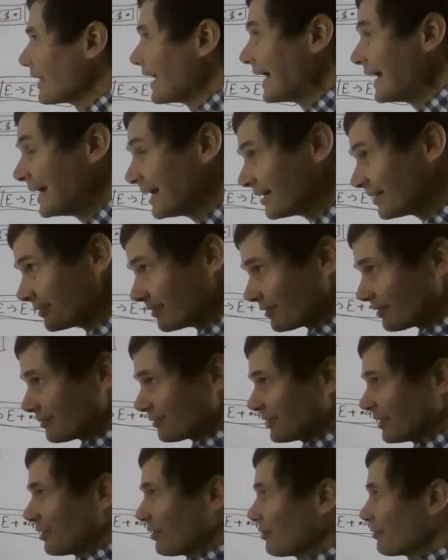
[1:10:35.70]
And
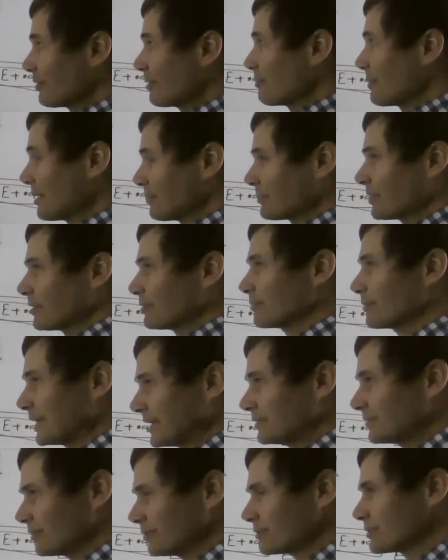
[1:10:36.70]
remember,
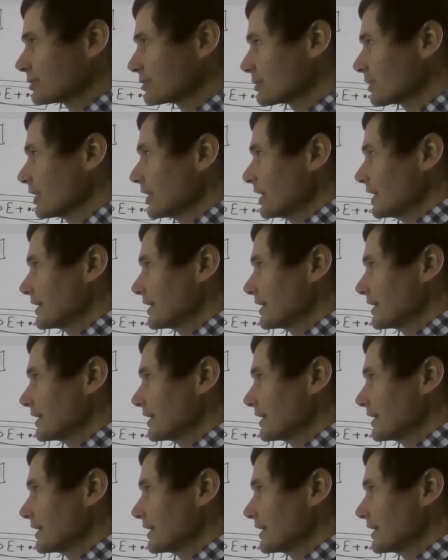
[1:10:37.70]
reduce